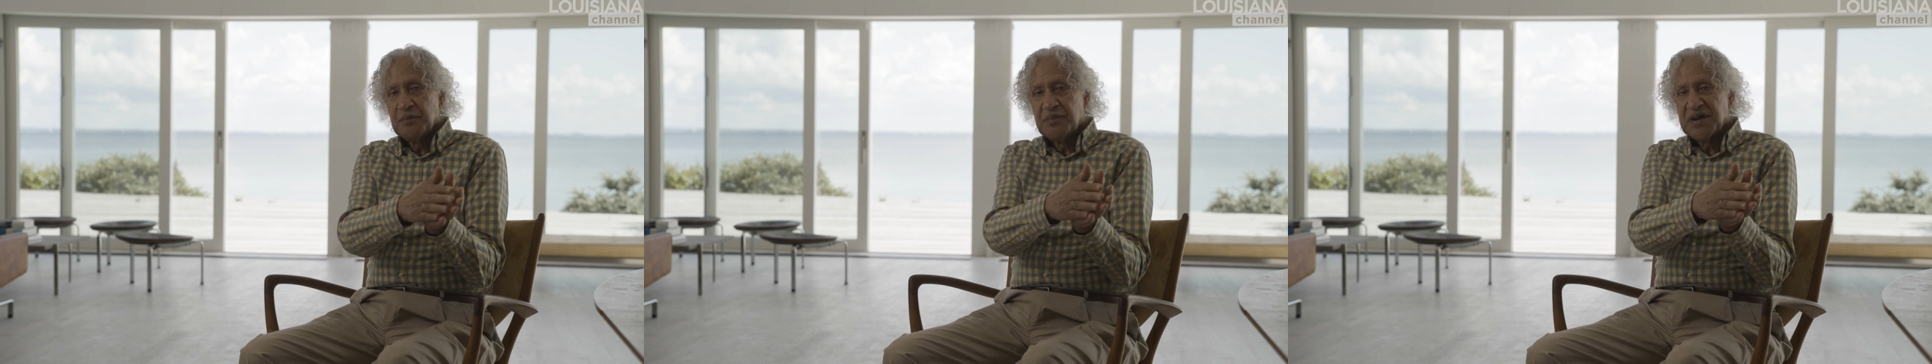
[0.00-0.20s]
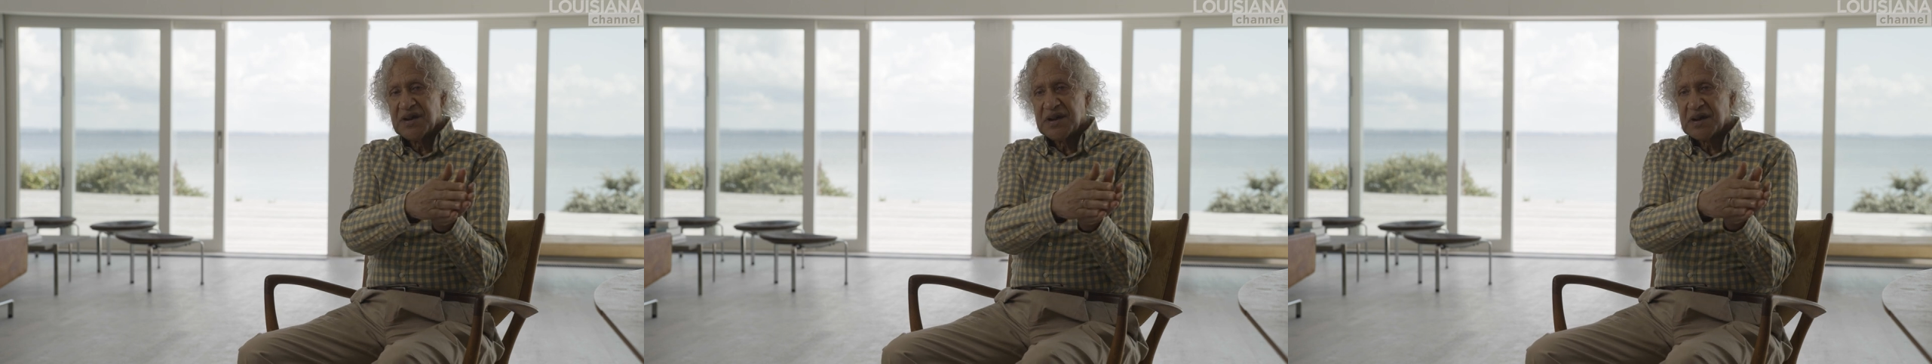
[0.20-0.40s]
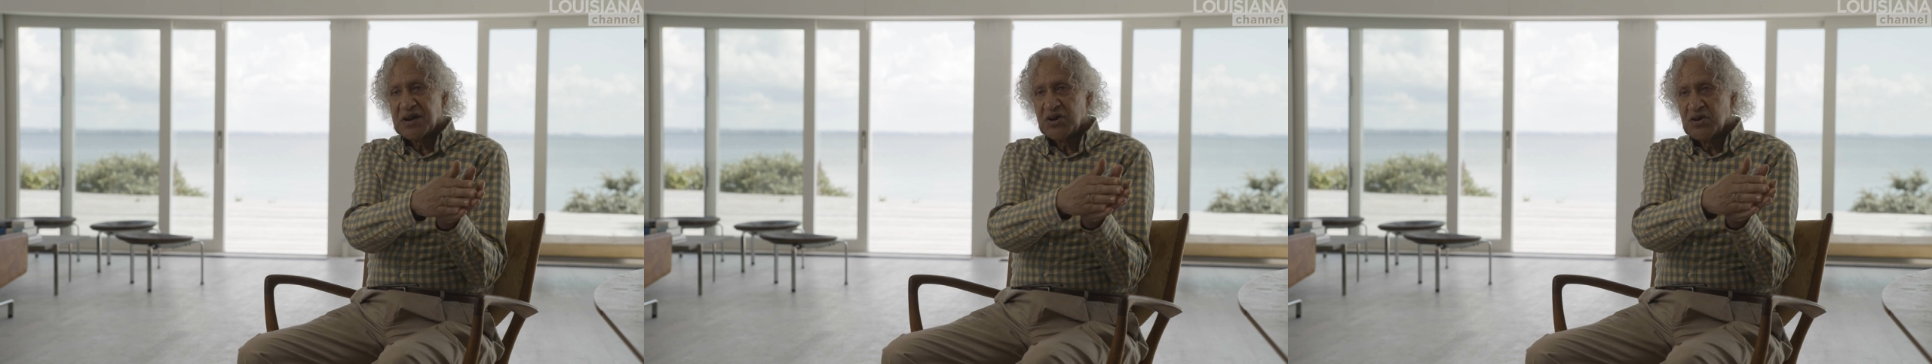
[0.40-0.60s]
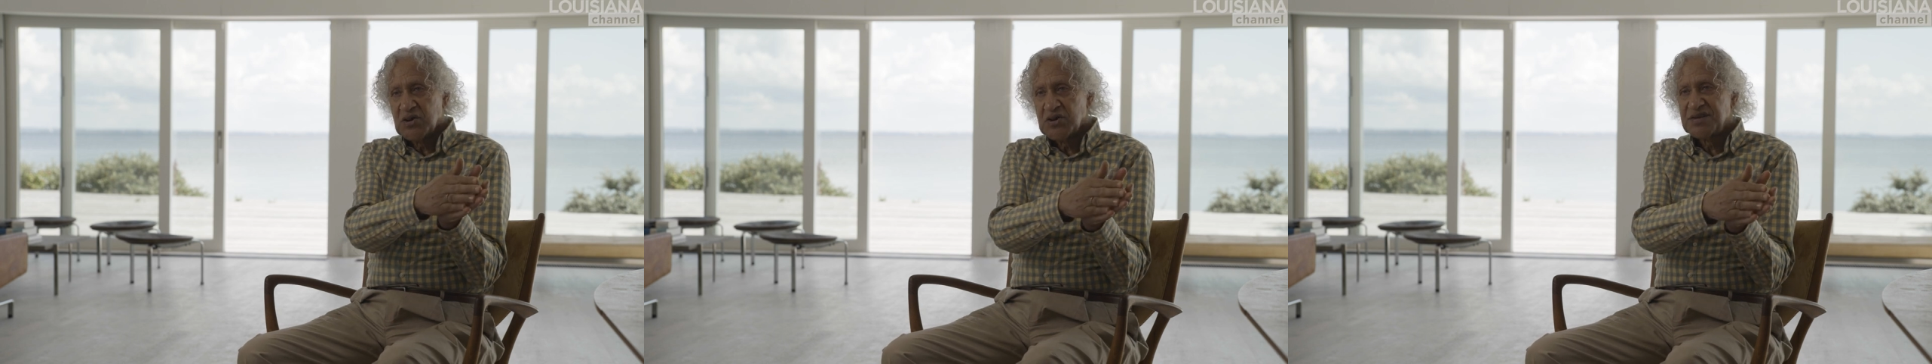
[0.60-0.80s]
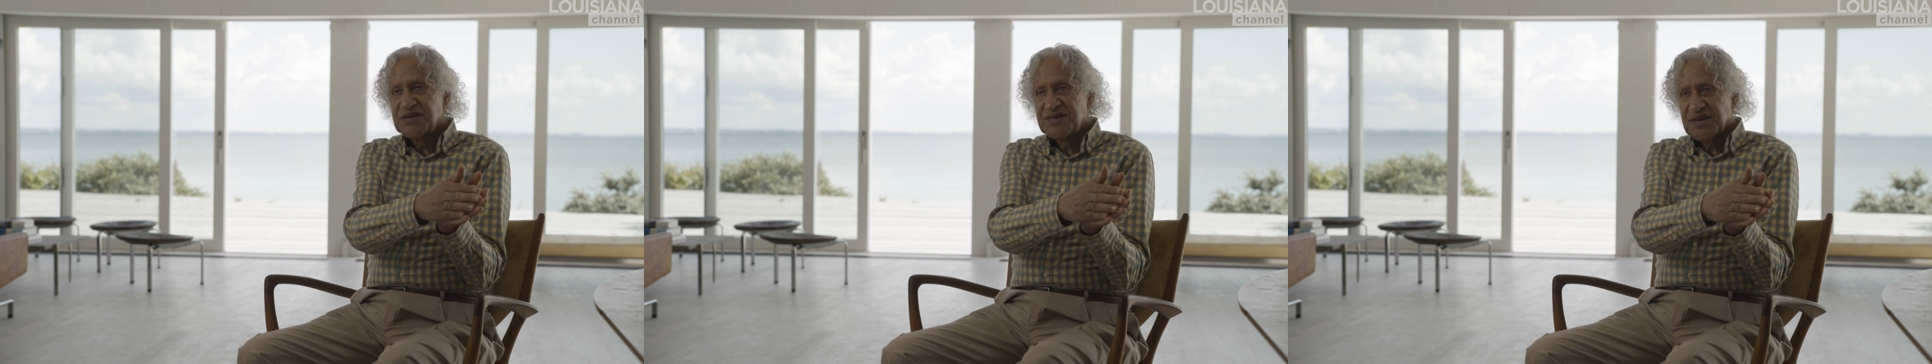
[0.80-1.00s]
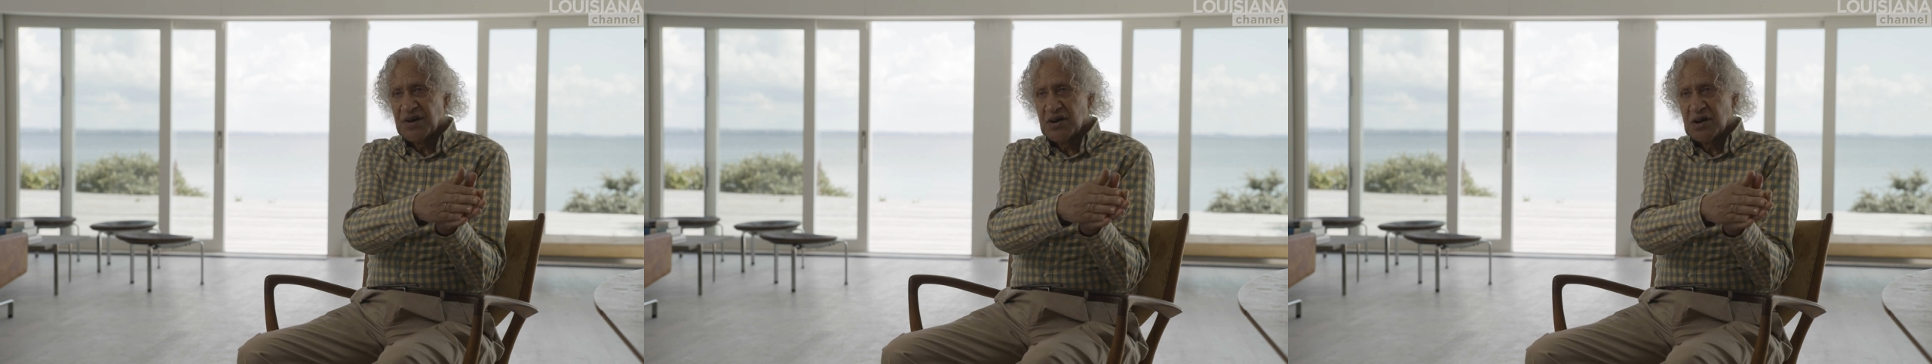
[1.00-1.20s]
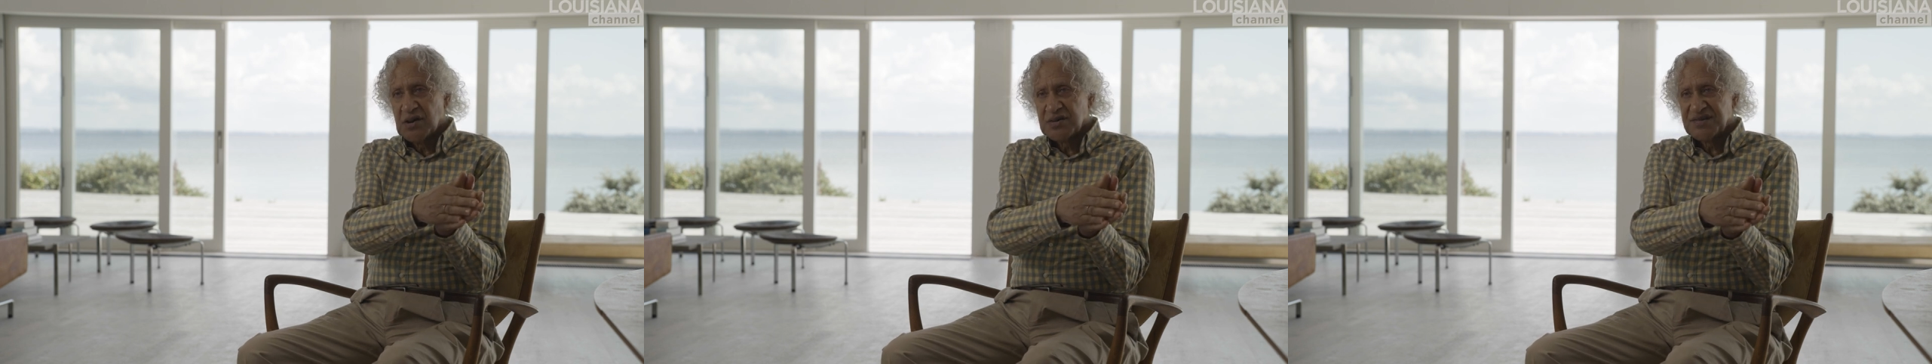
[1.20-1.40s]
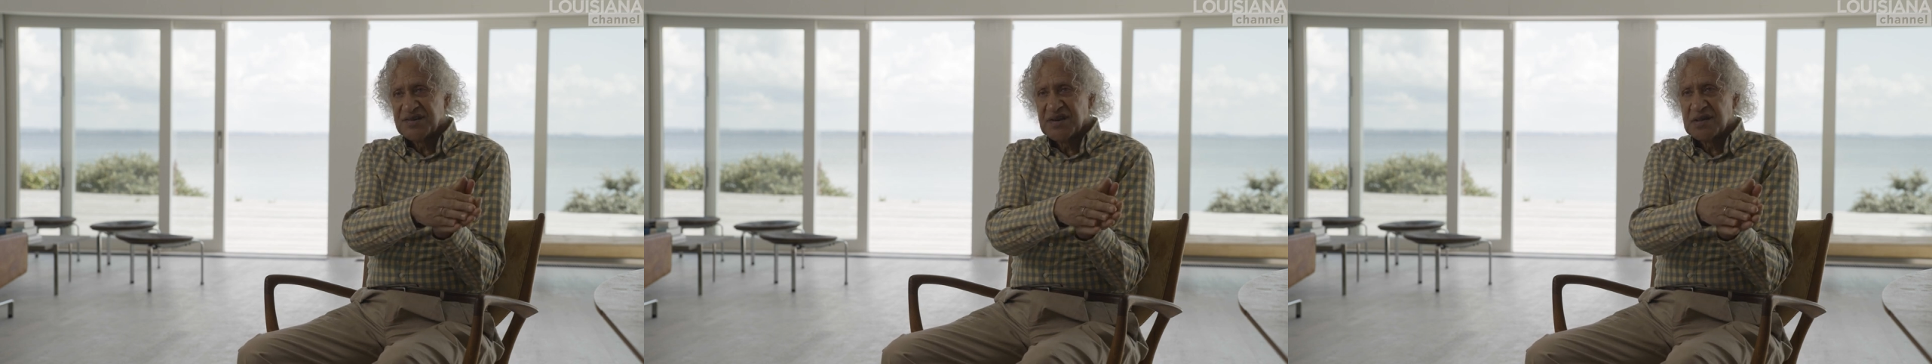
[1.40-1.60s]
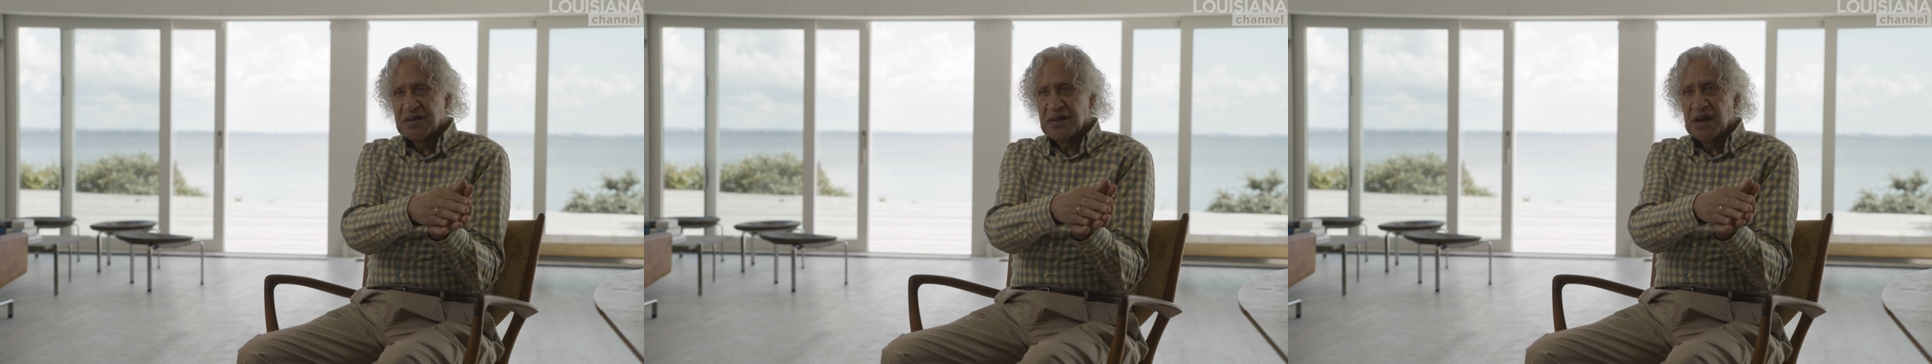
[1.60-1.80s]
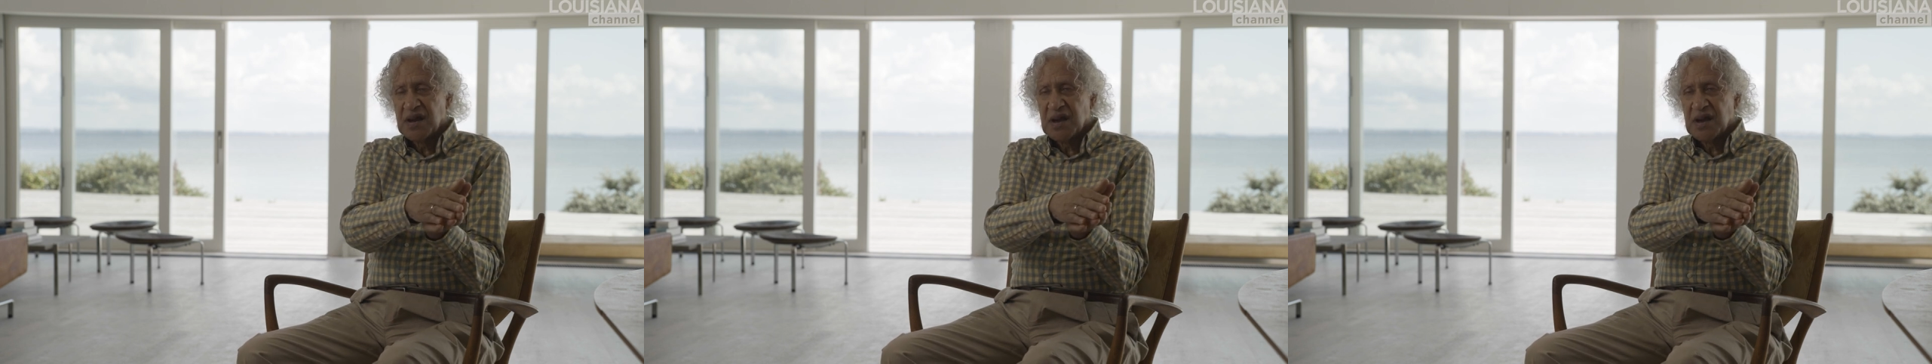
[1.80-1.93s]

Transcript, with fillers: being good songs and,